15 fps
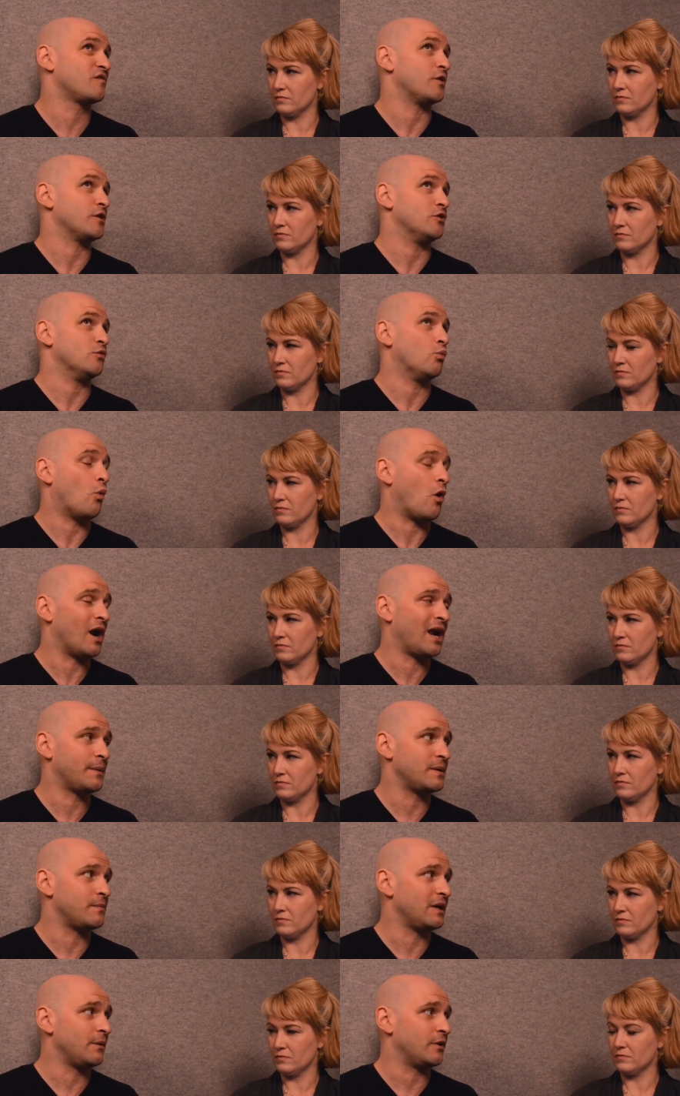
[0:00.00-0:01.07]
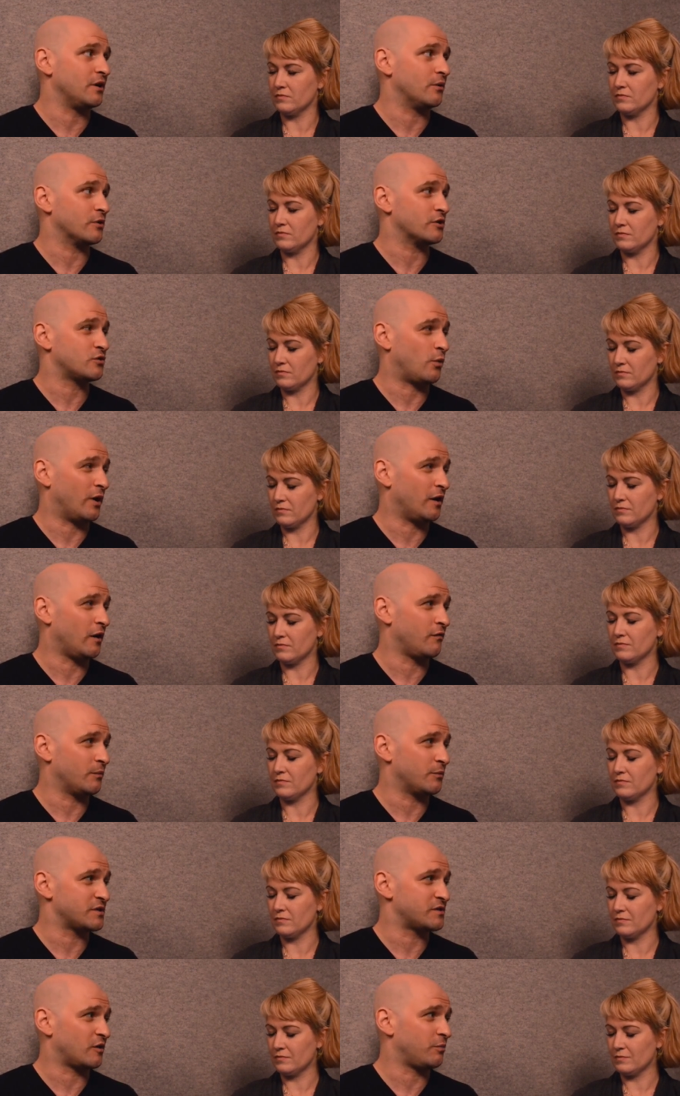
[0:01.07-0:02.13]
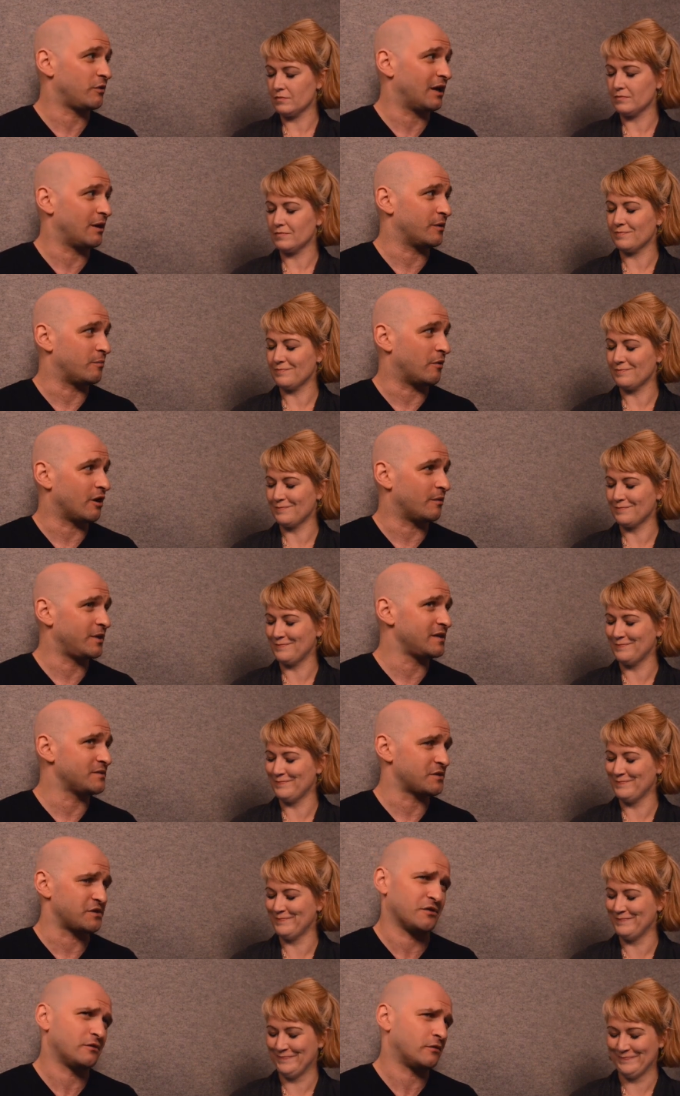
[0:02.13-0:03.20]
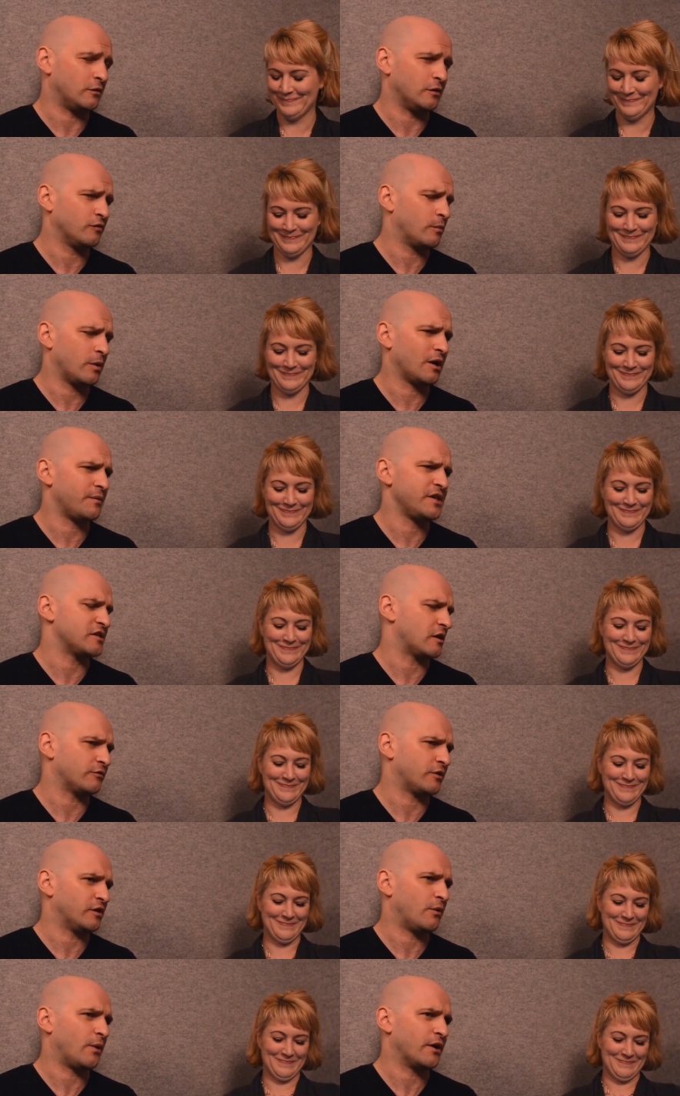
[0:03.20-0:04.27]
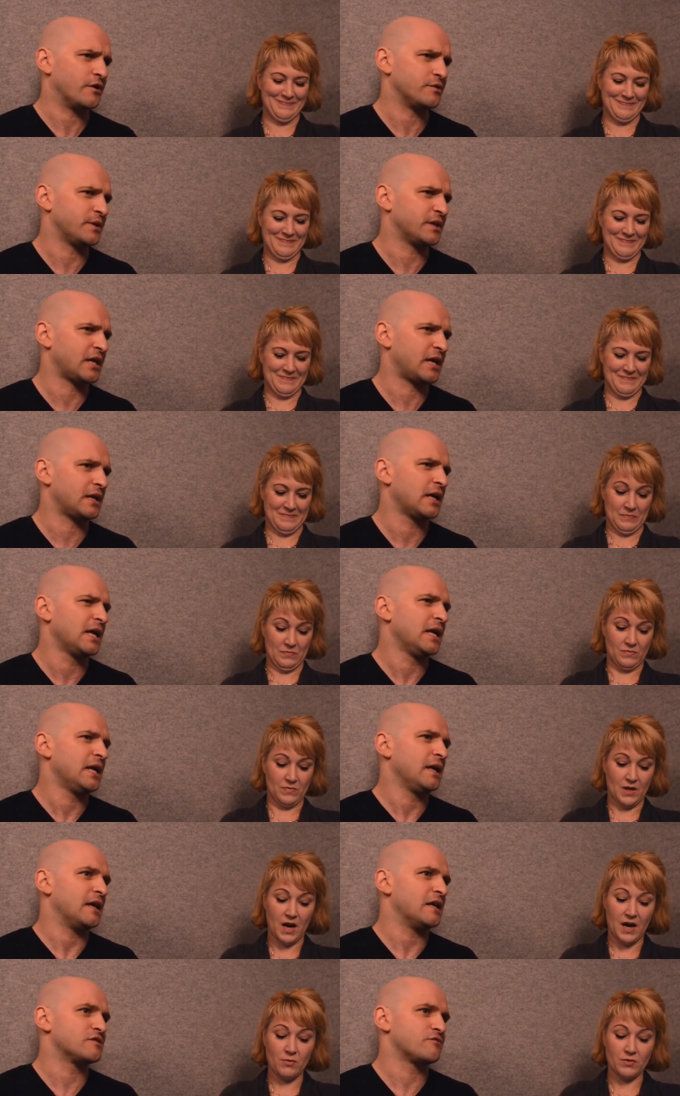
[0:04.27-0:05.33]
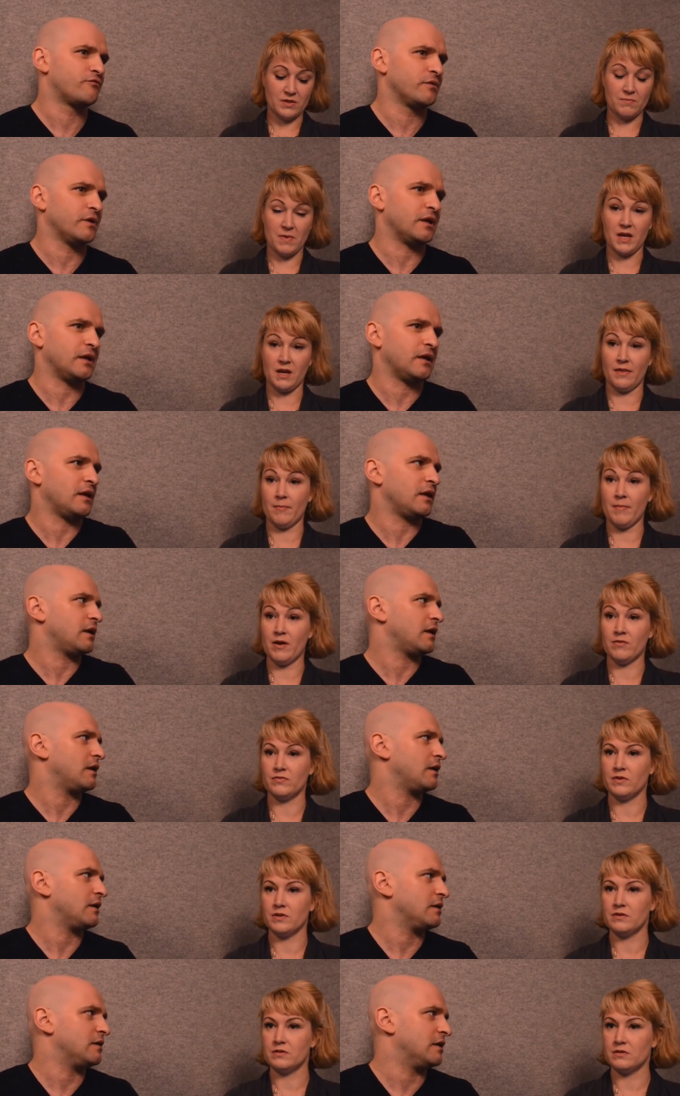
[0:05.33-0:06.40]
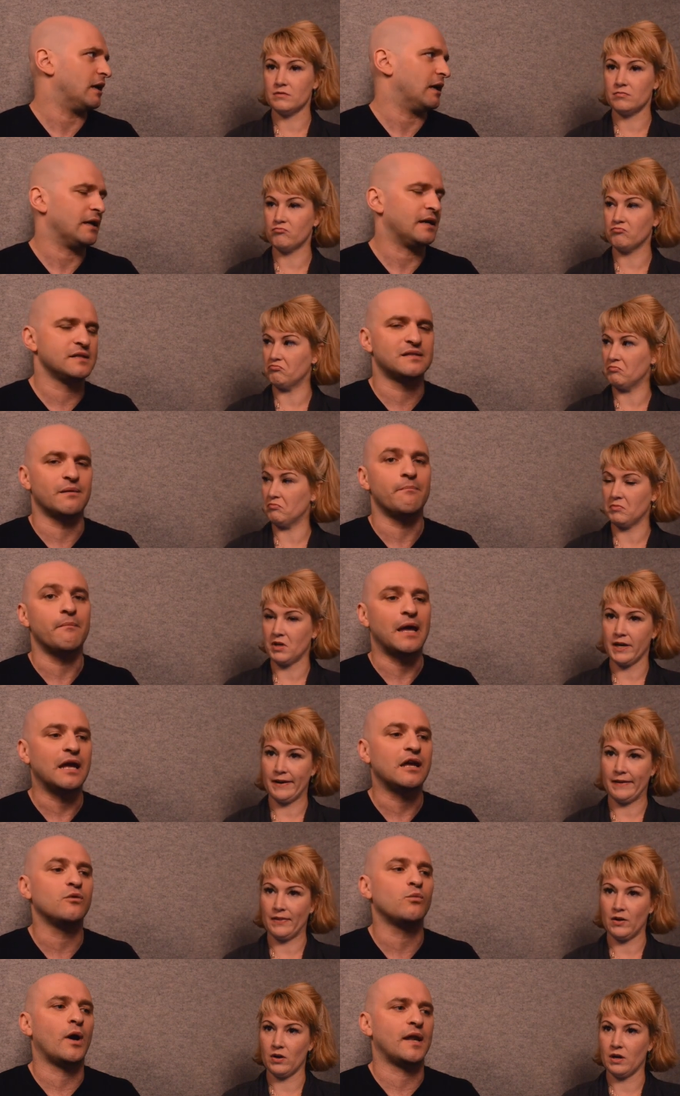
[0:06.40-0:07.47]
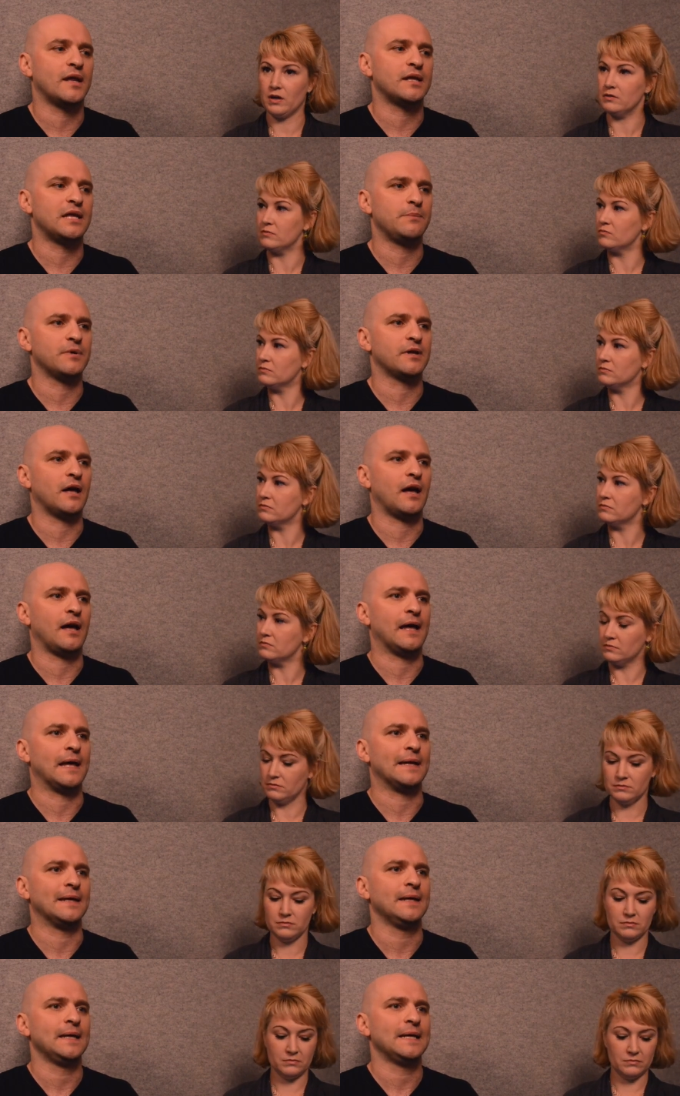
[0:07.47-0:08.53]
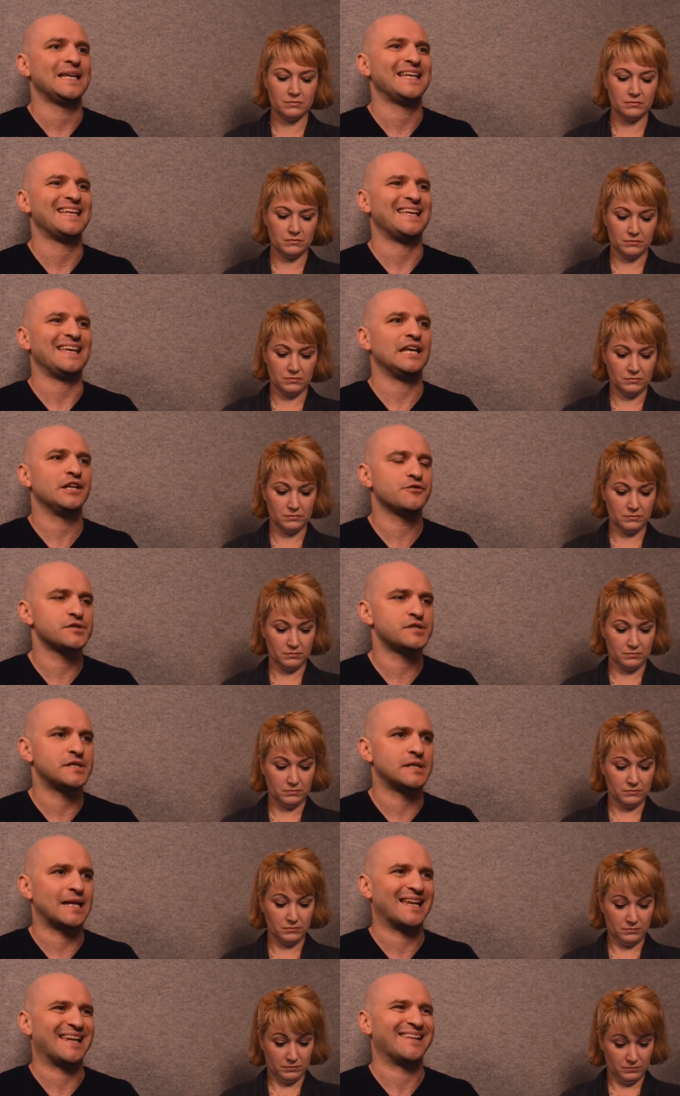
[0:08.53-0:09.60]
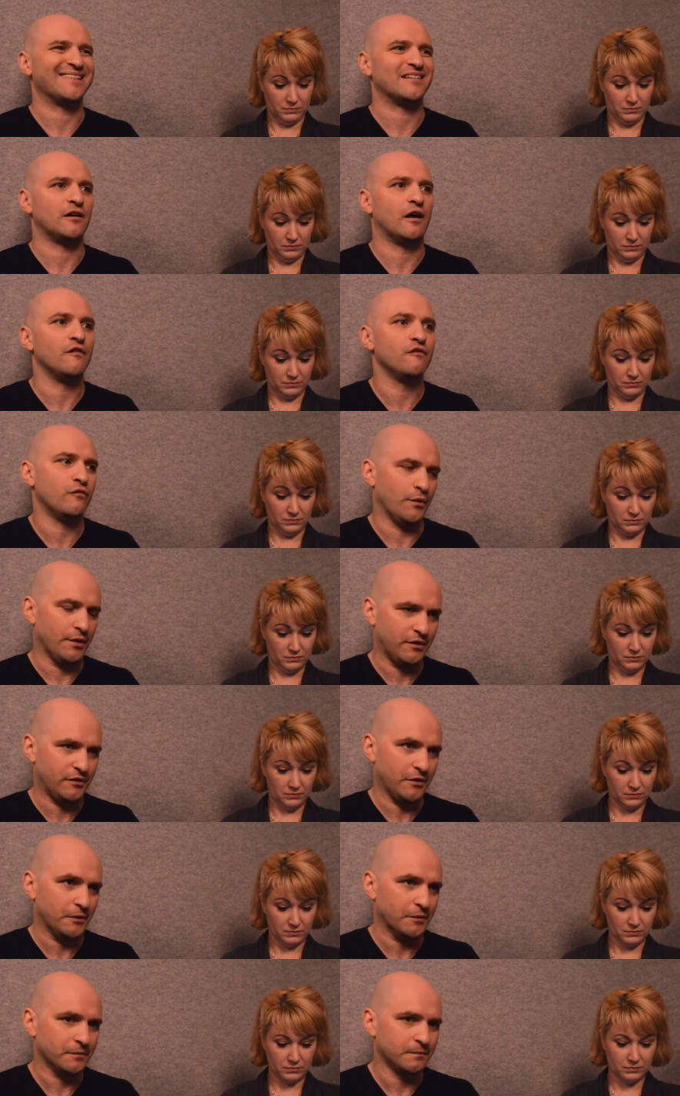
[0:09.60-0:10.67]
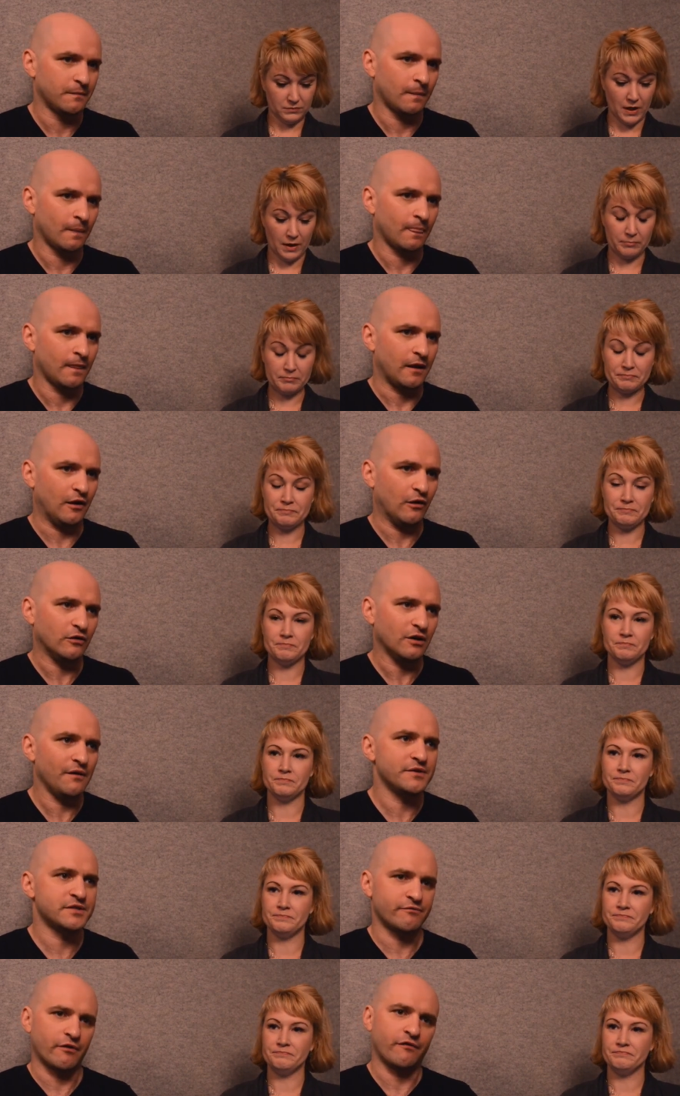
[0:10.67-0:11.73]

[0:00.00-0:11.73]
Speaker 1: of what you wanted him to be when you were 12 and was still playing with Barbies, which is a little old for Barbies. I don't really know why you're doing that. I was making
Speaker 2: them outfits. Yeah,
Speaker 1: is the main way to keep a guy interested and in love with you. Yeah. You know, love is